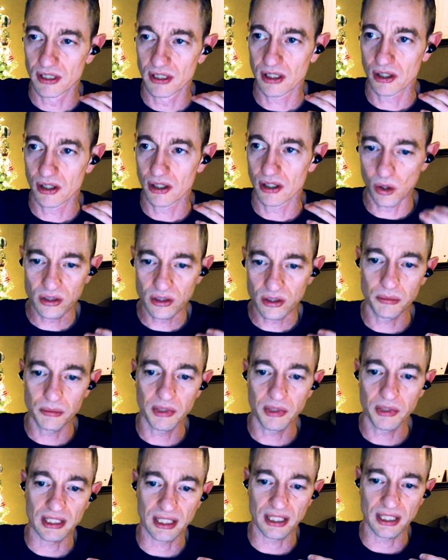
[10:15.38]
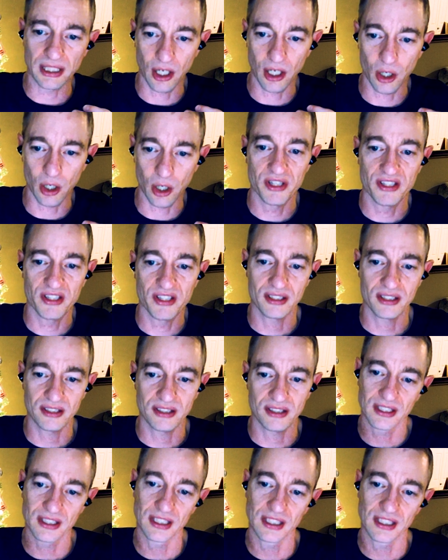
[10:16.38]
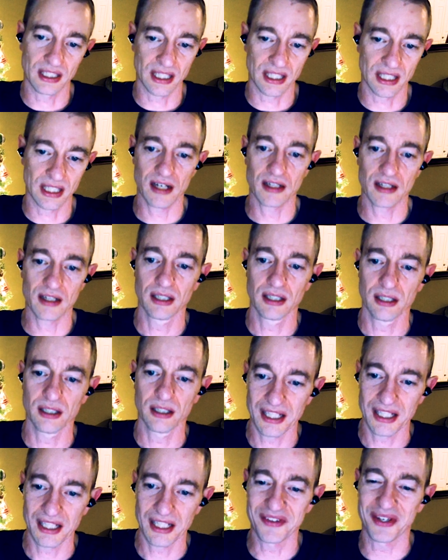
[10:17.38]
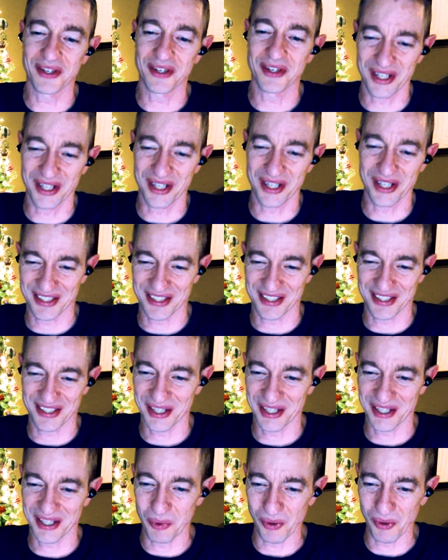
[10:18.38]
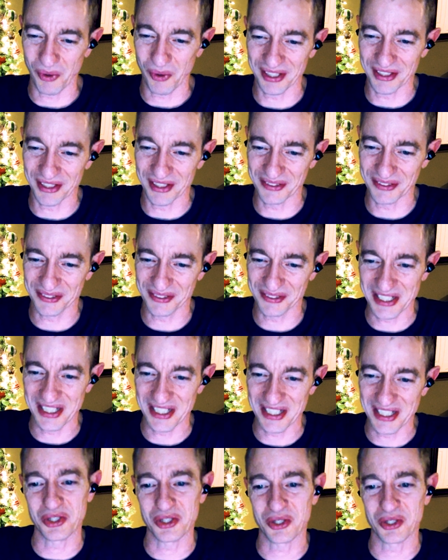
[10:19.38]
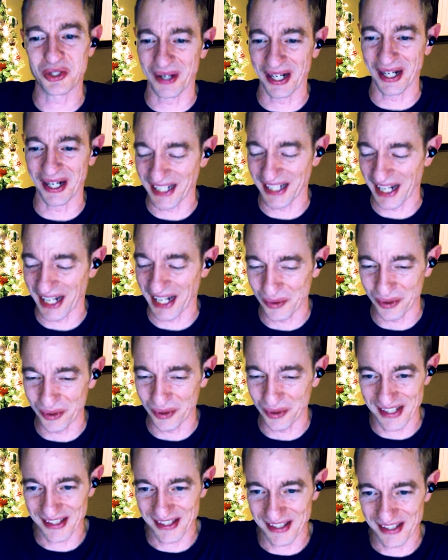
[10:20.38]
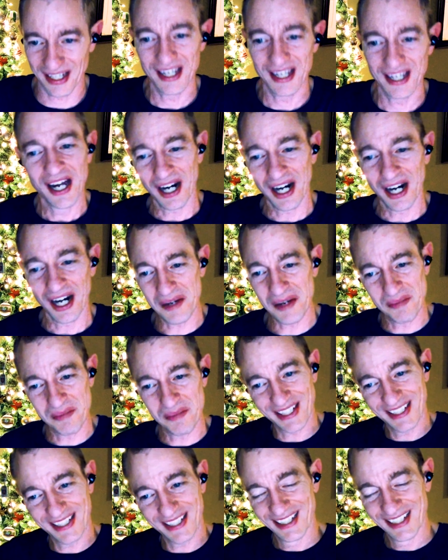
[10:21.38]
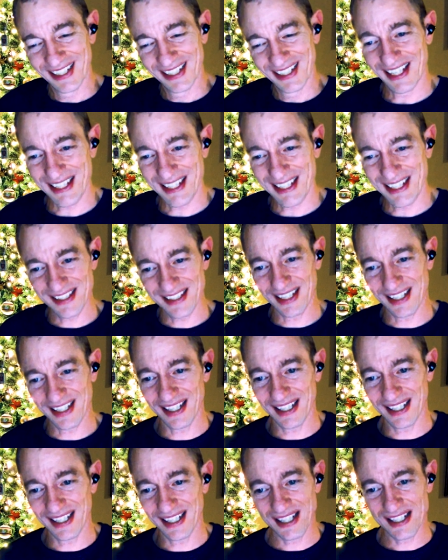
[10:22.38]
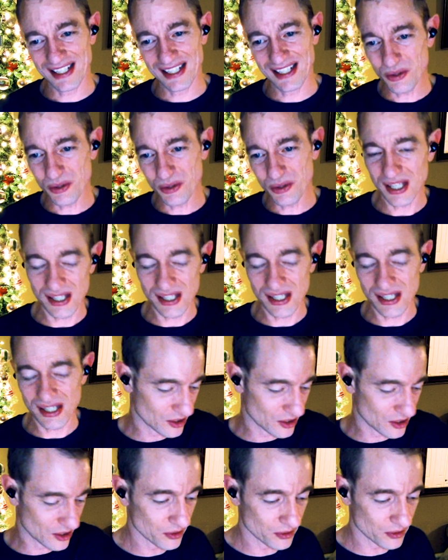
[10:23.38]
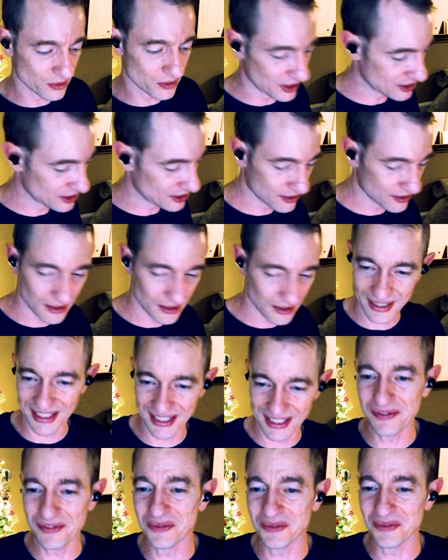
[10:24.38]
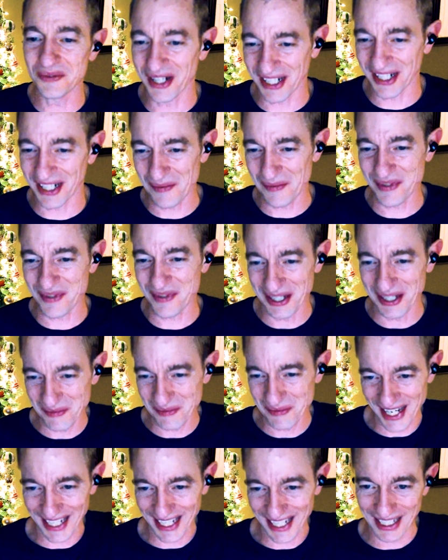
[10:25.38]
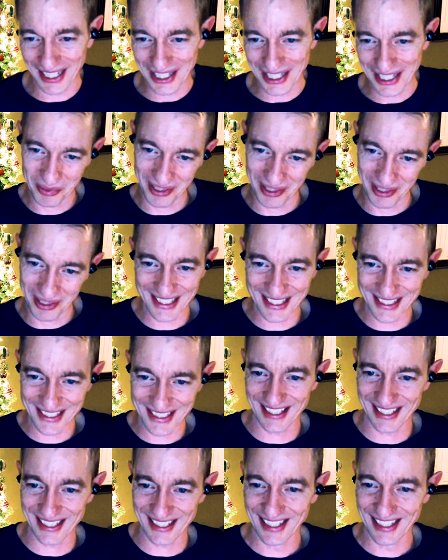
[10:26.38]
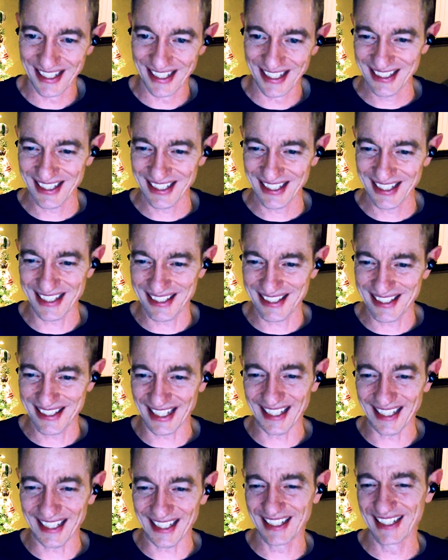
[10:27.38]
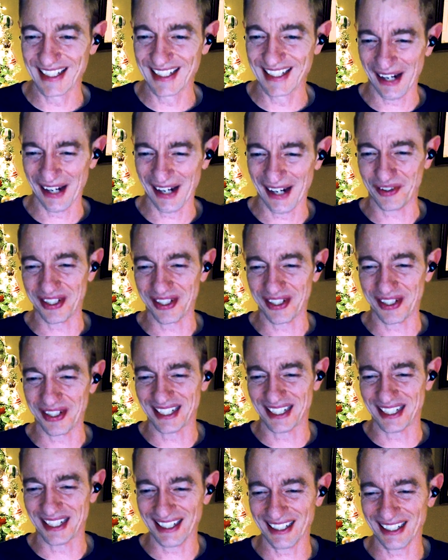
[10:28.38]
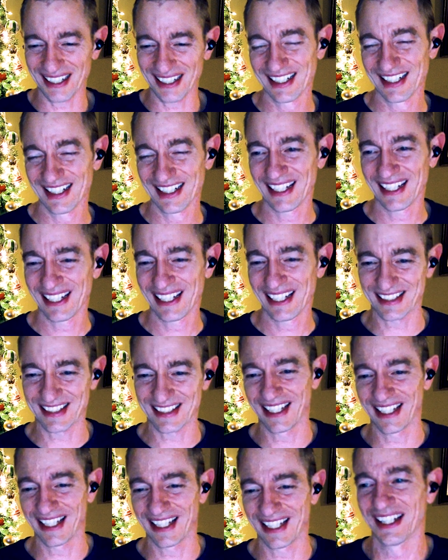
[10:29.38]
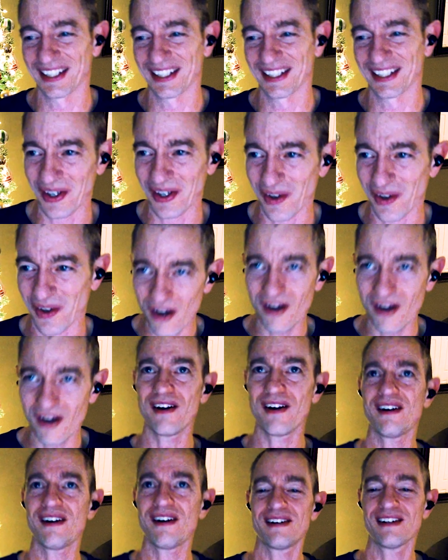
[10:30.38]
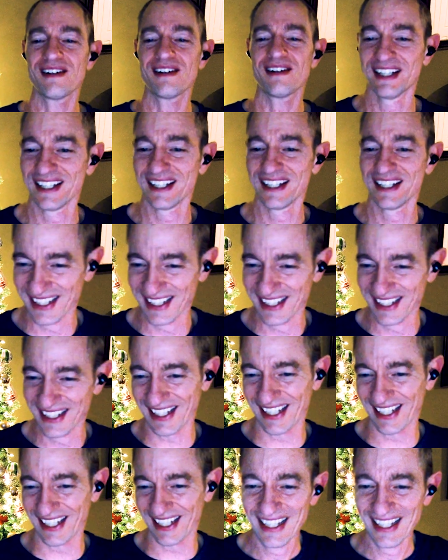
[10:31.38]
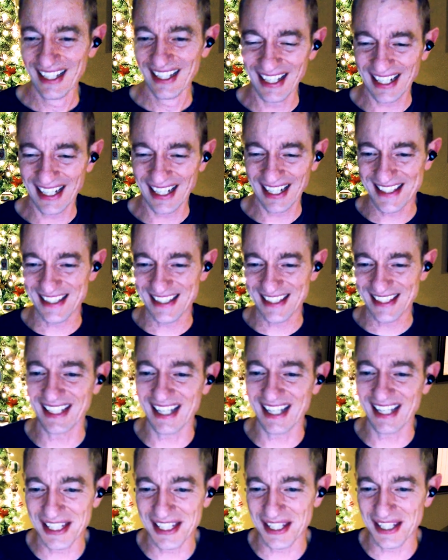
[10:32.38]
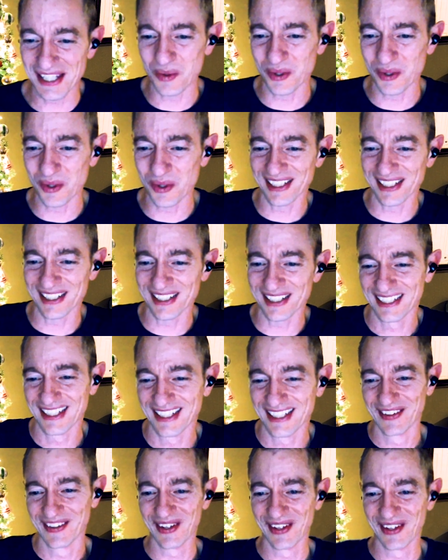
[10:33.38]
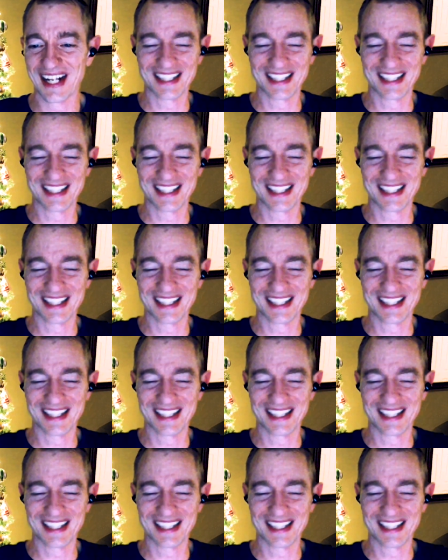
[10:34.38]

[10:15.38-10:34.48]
ultimately help us succeed in that. Even though it is a point of contention right now, where I say, "All right, buddy, let's do this." Let's, even when it comes to him taking his plate to the sink after dinner, he'll go, "Oh," like it's the end of the world when